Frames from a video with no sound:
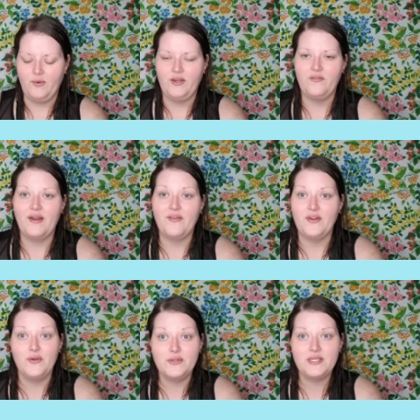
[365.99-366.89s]
When you've never
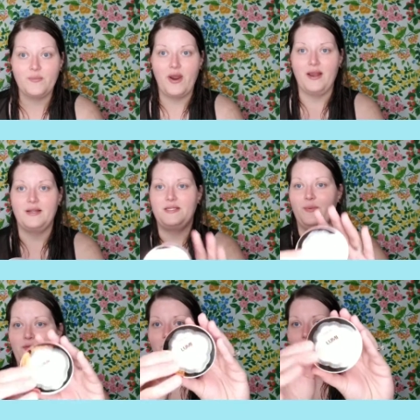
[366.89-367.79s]
used a product
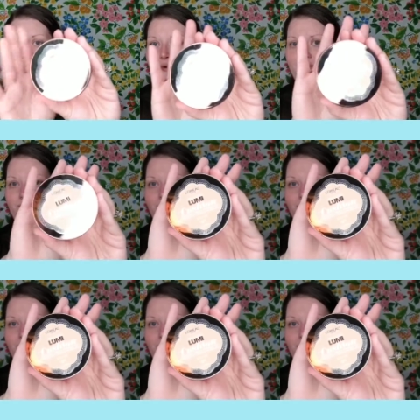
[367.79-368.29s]
before,